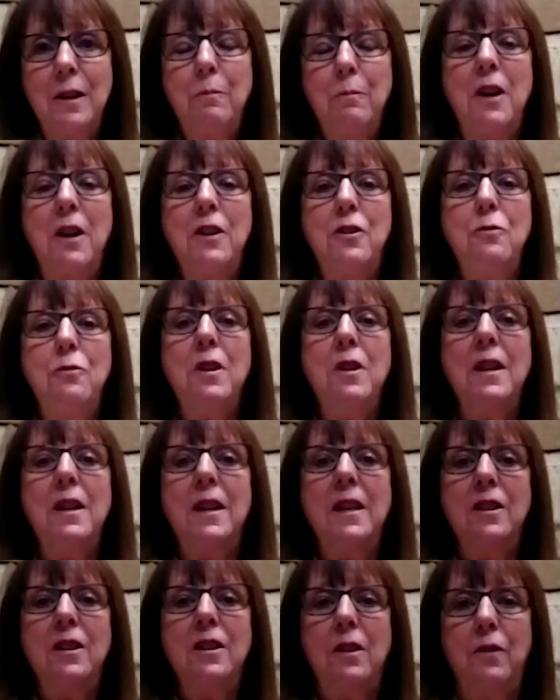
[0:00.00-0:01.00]
but you get
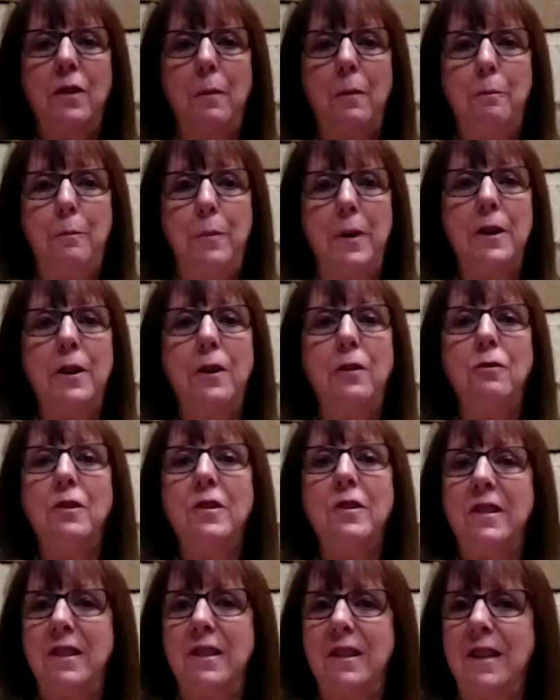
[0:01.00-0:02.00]
into the bigger
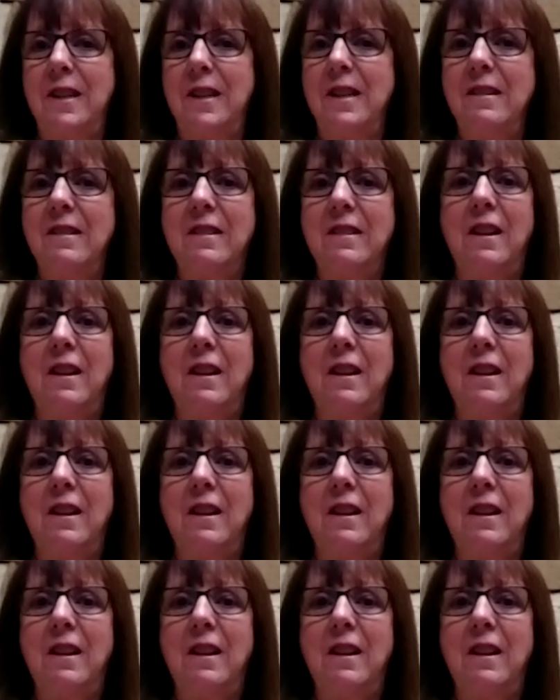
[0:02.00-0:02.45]
cities